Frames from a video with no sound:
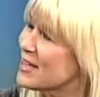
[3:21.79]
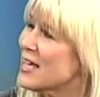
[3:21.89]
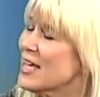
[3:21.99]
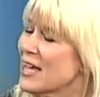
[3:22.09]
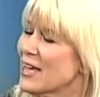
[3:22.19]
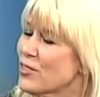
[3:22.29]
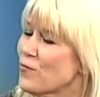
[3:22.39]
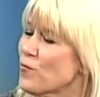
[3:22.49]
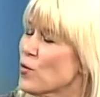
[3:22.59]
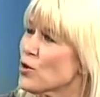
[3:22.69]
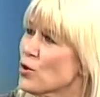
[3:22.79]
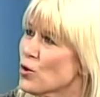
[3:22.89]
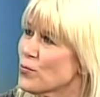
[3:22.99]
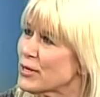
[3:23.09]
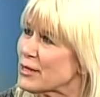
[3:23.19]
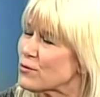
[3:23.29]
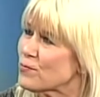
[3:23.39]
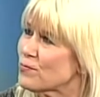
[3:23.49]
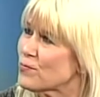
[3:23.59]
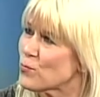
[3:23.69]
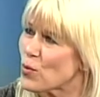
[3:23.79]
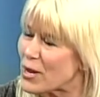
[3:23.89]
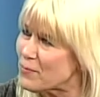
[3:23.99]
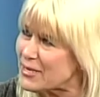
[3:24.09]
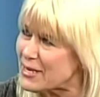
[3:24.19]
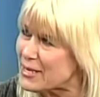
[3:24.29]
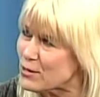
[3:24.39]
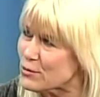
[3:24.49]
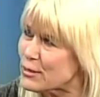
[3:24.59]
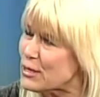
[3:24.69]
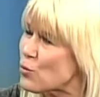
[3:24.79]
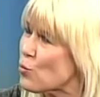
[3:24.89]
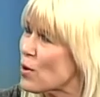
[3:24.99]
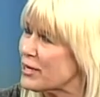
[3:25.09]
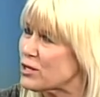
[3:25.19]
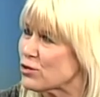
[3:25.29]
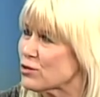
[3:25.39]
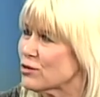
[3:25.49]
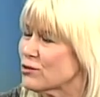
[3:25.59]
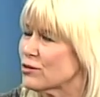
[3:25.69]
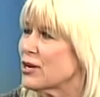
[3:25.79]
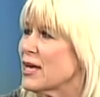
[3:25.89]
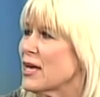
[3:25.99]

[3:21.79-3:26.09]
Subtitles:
Yeah. And the four culprits are white potatoes, white sugar,